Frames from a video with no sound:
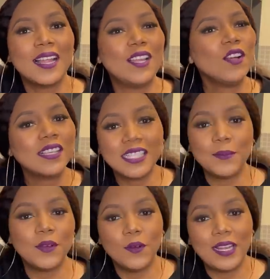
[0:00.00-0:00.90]
long a time
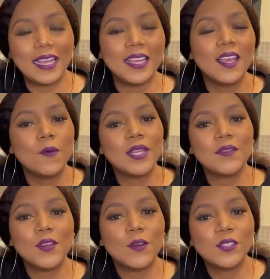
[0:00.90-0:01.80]
ago, like, whenever
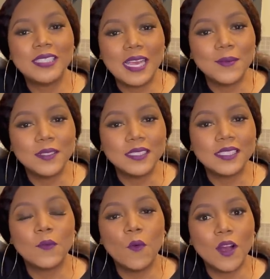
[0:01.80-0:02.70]
you go to Diamond
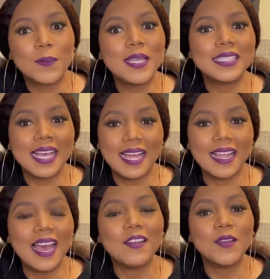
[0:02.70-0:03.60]
Walk, please holla.
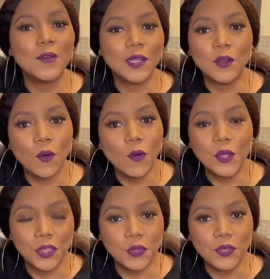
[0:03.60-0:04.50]
I really want to go
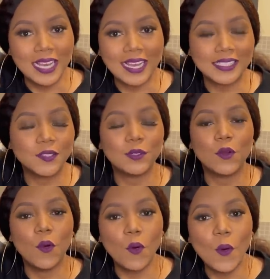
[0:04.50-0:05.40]
with you. Like, I just want to
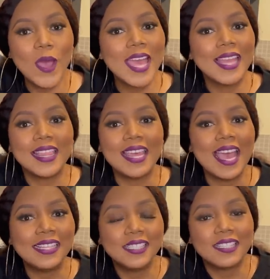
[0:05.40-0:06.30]
go there
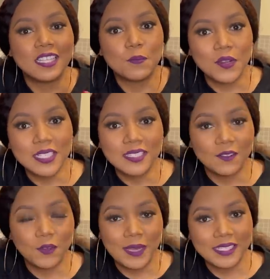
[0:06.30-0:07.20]
and just experience it
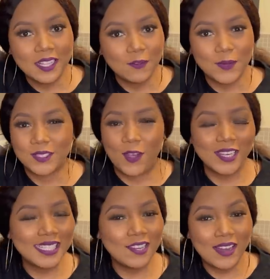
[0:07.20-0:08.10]
for myself, because
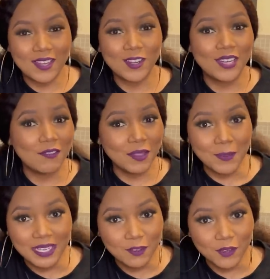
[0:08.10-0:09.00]
honestly, right now, I don't have the
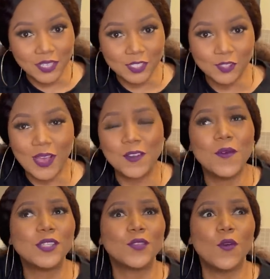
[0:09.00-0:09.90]
money for it, you know? I don't
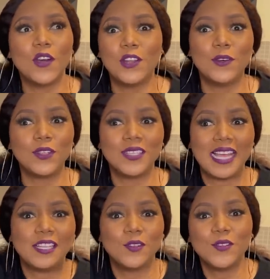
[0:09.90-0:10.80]
want to go alone because
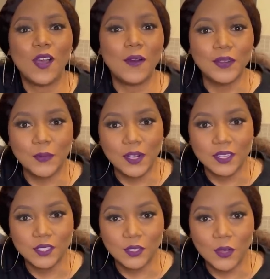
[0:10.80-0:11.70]
I don't know how it
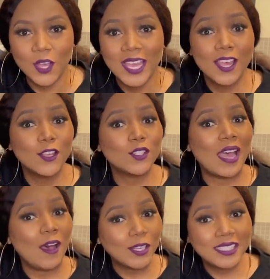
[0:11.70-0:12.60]
works, you know? So
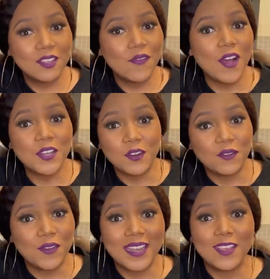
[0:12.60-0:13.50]
I actually found out on
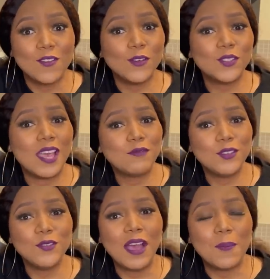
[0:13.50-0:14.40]
Friday, you also have to
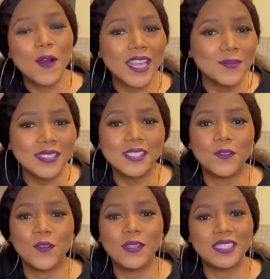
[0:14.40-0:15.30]
do appointments if you
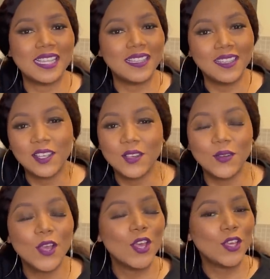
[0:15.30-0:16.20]
don't want to stand in the
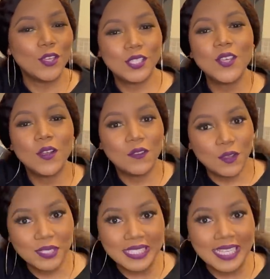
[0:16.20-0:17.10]
queue. You see all of
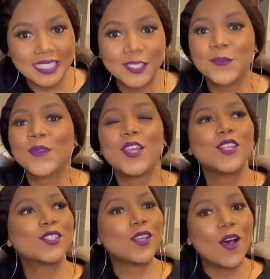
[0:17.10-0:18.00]
those things.
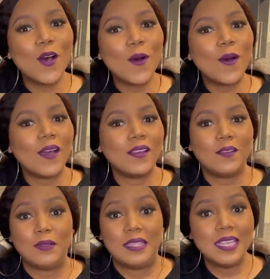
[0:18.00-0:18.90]
So
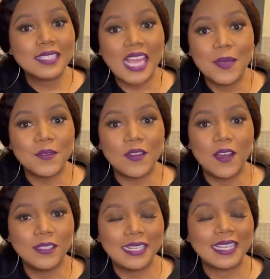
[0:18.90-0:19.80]
this time
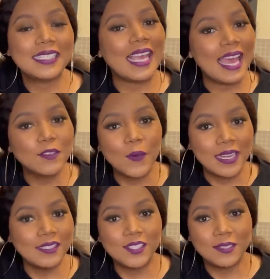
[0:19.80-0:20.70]
around, like, she had
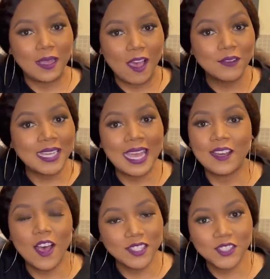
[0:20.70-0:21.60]
went after I had
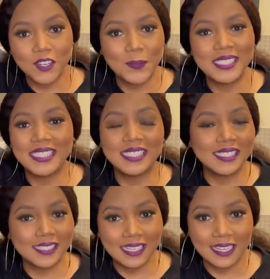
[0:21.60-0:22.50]
asked her, but she
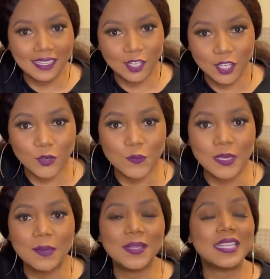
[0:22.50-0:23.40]
didn't like include
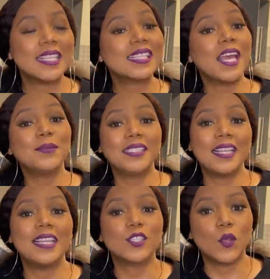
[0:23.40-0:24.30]
me. But this time she said,
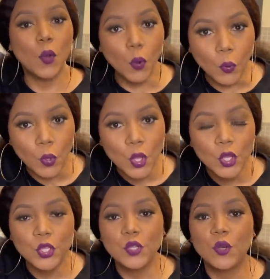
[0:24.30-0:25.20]
let's go,
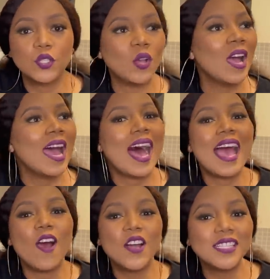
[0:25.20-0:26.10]
you know? So I
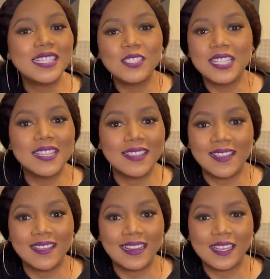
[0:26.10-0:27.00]
honestly didn't
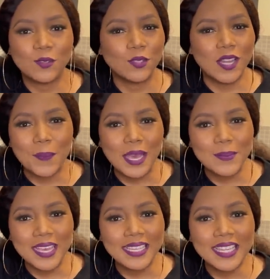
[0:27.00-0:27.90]
think like she was gonna buy
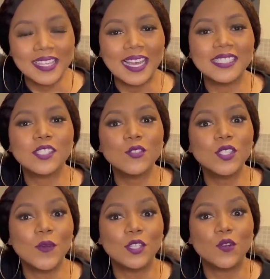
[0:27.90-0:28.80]
me anything. I just knew
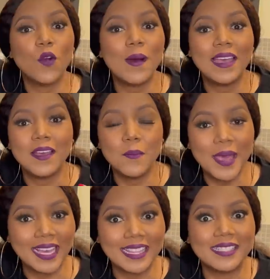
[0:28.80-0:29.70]
she wanted to go buy her
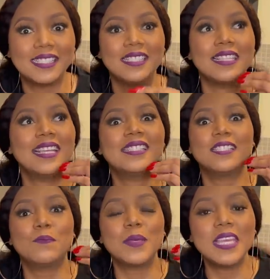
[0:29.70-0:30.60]
bag that she's
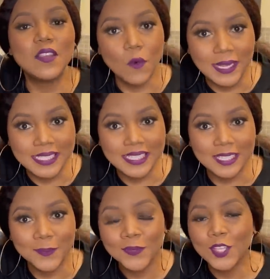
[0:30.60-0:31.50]
been
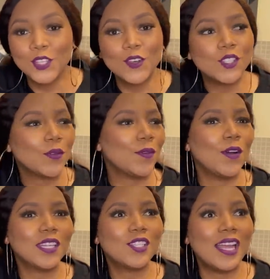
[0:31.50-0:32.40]
wanting, you know? So when we
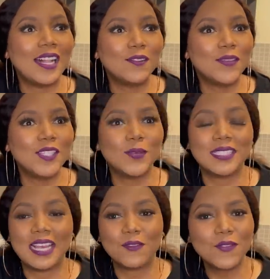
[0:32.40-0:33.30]
got into LV, she was
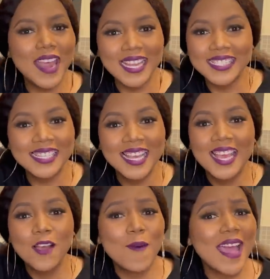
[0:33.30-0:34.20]
like, friend,
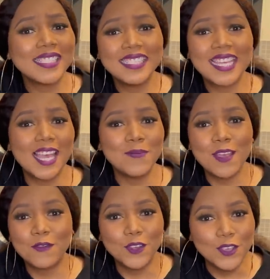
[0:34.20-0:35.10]
we actually came here
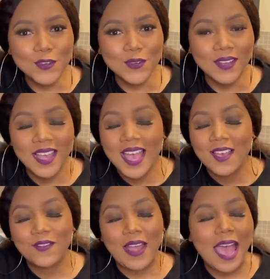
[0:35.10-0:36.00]
for you.
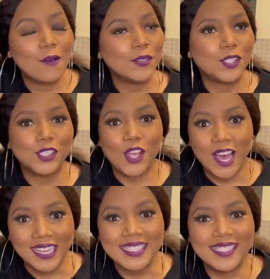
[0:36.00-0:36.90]
I was
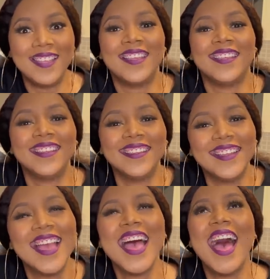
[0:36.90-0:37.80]
shocked.
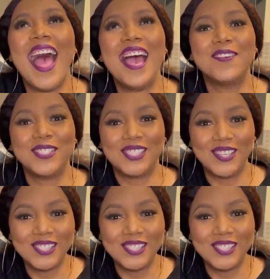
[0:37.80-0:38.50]
I was so